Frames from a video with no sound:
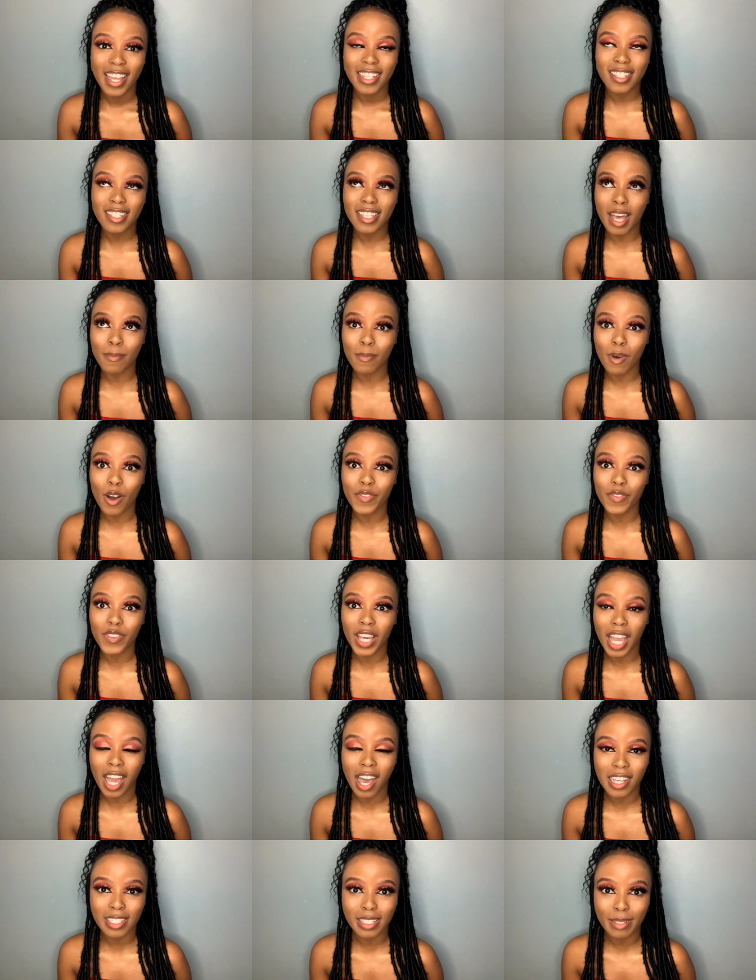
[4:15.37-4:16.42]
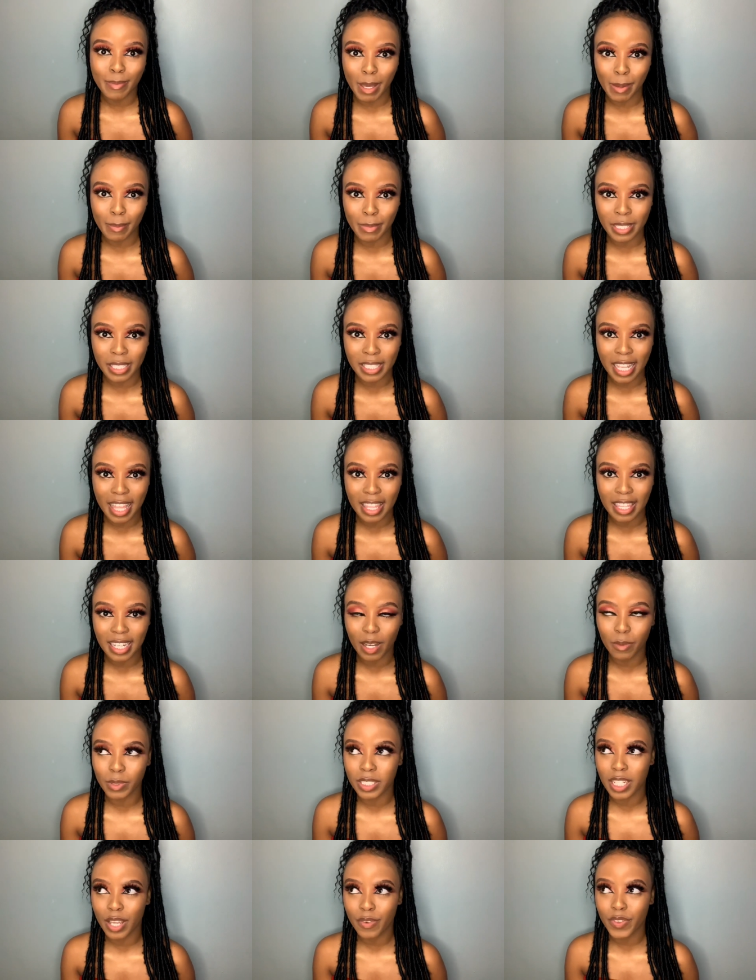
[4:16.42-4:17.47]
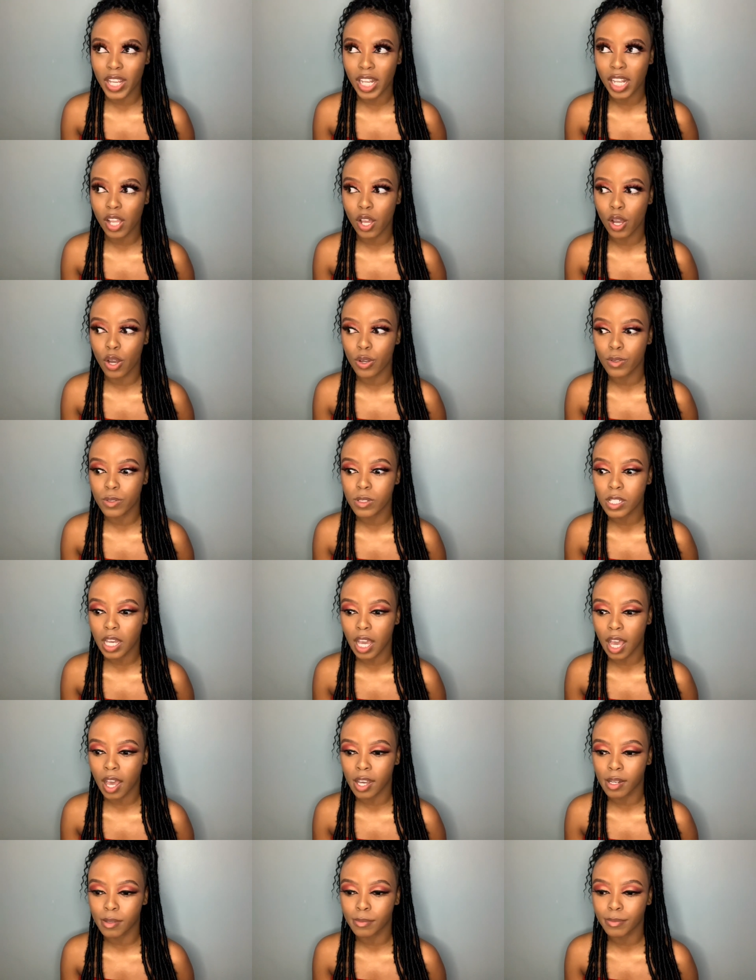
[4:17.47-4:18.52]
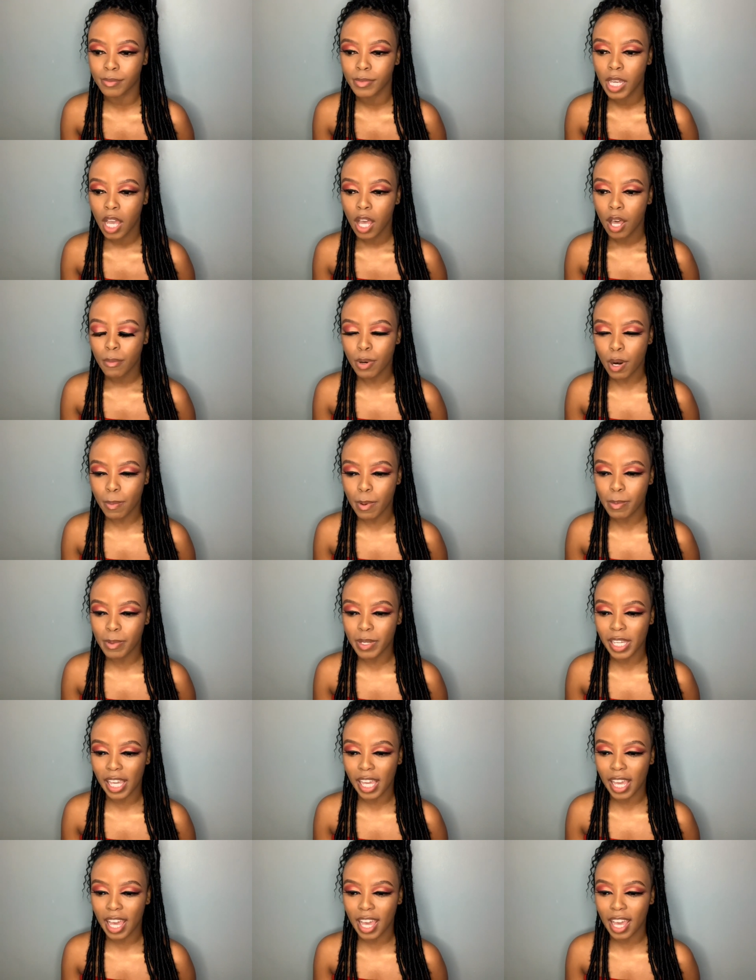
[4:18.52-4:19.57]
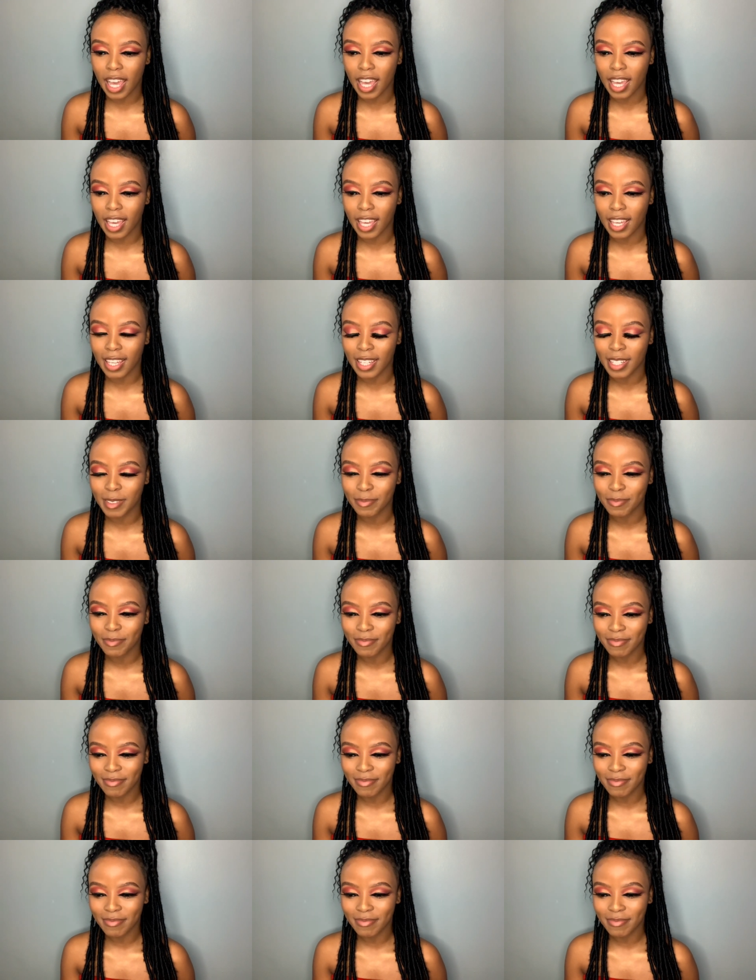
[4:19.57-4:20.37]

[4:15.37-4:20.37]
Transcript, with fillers: some of the cast members and then i will definitely host um probably a